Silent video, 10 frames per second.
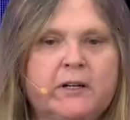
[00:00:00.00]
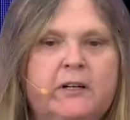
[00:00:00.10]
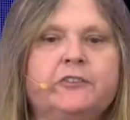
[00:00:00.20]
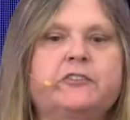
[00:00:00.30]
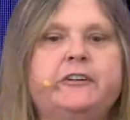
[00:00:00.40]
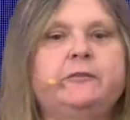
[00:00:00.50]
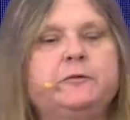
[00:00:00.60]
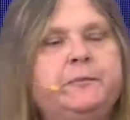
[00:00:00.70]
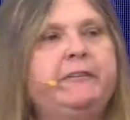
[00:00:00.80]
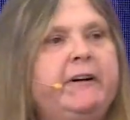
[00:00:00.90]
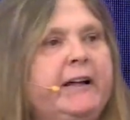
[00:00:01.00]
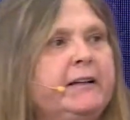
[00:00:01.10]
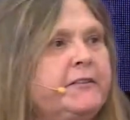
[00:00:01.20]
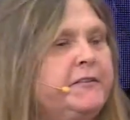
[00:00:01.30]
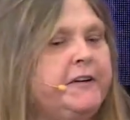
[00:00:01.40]
country would be
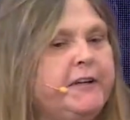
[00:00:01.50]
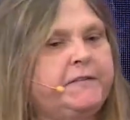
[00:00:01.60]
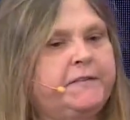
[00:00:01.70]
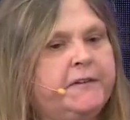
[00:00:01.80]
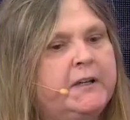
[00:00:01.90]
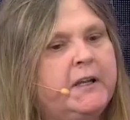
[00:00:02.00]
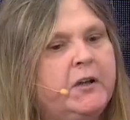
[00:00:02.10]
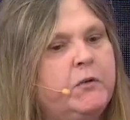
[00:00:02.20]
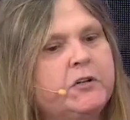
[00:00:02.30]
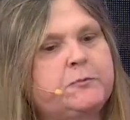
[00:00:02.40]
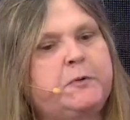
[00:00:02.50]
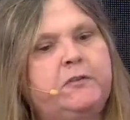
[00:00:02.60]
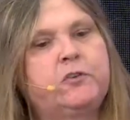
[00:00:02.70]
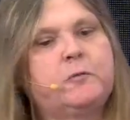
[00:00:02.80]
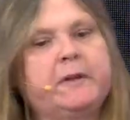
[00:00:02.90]
ranked 5th worst
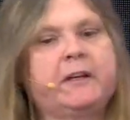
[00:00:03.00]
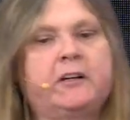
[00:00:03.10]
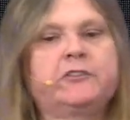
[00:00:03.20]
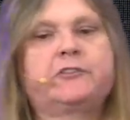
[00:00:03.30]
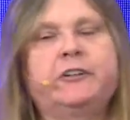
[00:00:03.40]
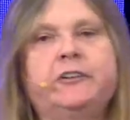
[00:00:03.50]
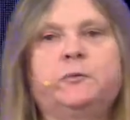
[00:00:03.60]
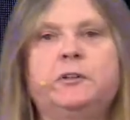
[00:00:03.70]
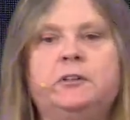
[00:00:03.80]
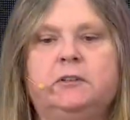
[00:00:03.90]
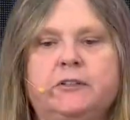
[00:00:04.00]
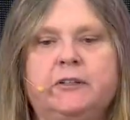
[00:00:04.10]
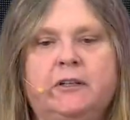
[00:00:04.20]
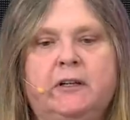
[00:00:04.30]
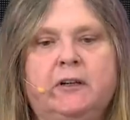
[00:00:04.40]
performing country in the world
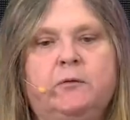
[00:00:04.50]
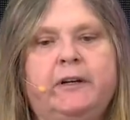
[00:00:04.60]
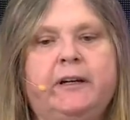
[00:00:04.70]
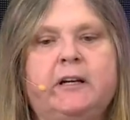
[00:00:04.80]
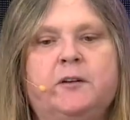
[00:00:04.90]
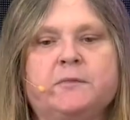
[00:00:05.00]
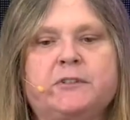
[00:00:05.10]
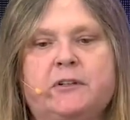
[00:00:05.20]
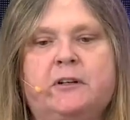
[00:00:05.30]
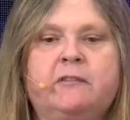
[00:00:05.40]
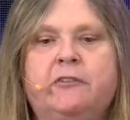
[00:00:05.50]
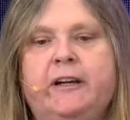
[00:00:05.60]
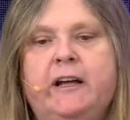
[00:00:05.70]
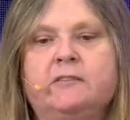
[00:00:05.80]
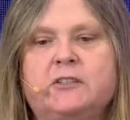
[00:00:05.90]
when it comes to
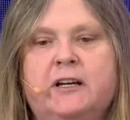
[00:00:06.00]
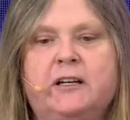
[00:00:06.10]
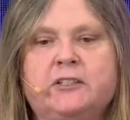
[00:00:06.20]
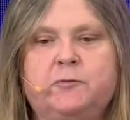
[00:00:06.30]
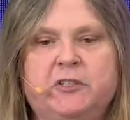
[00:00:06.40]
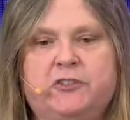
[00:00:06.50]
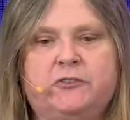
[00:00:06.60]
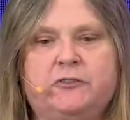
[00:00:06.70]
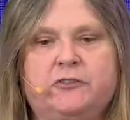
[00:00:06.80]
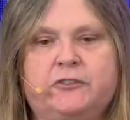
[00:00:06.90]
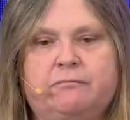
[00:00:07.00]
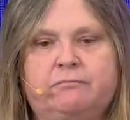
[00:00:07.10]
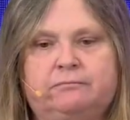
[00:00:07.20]
greenhouse gas emissions.